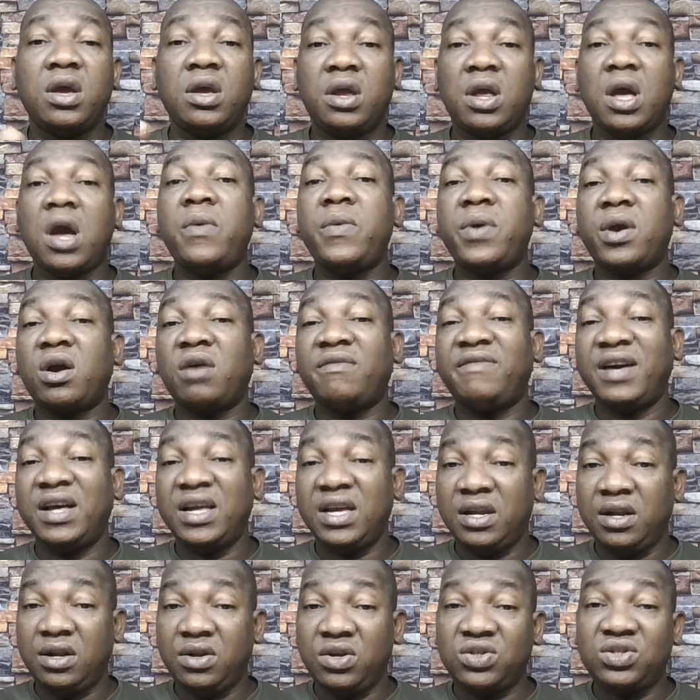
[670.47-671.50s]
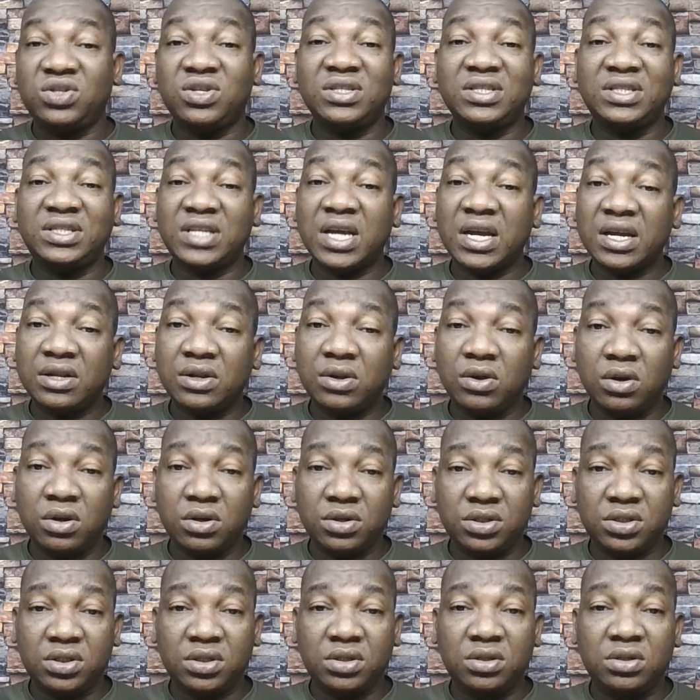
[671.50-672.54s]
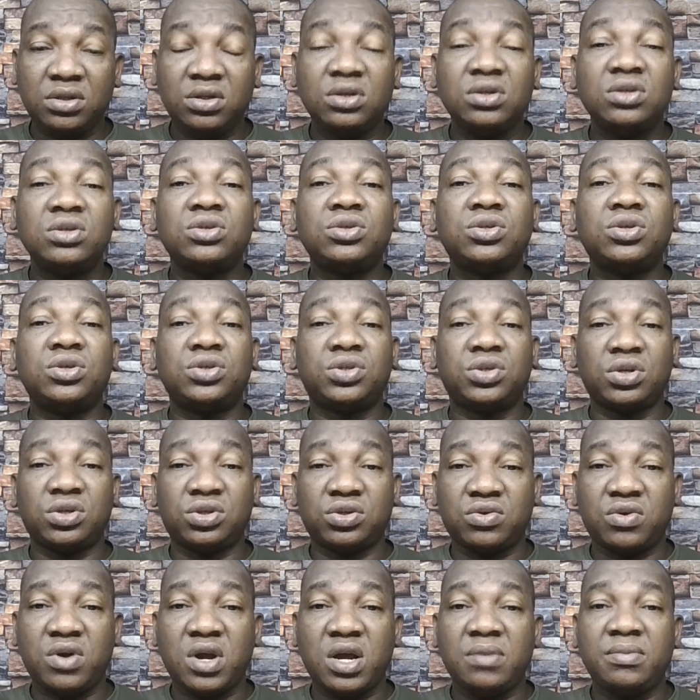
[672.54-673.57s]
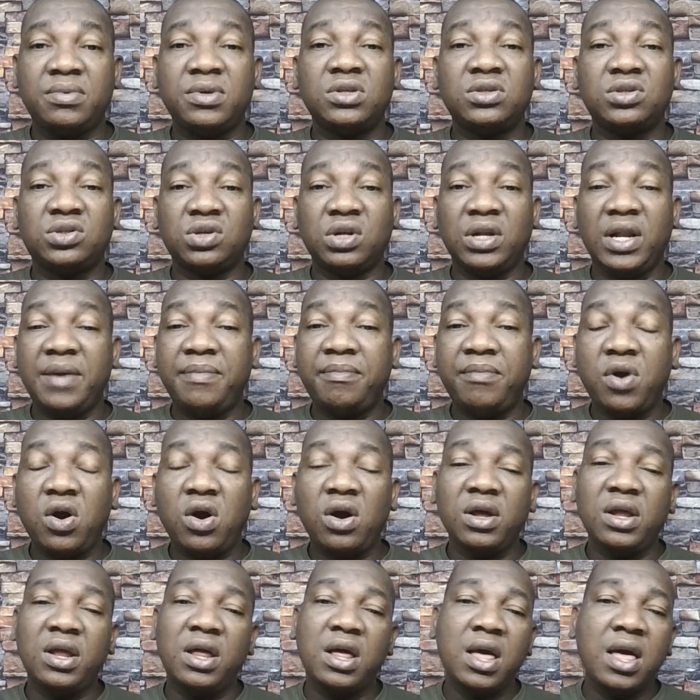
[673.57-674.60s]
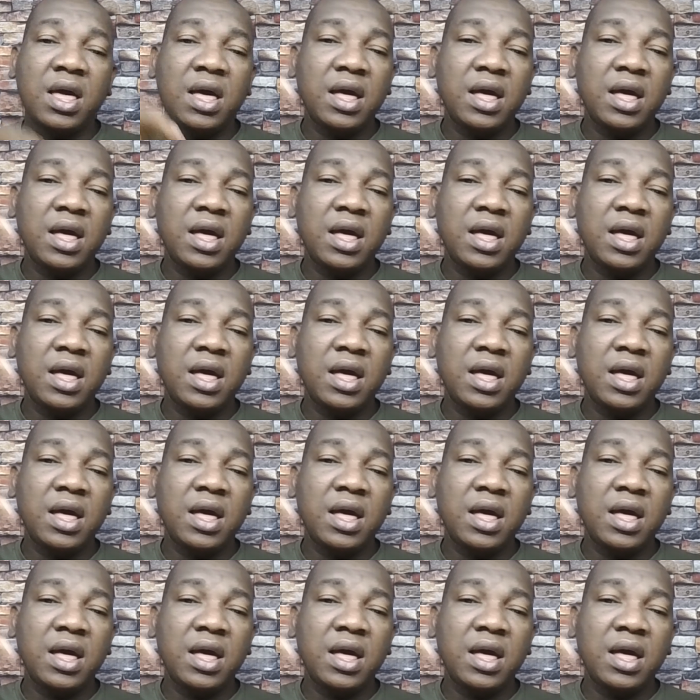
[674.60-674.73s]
Here we cover a lot on technology. So subscribe to learn more.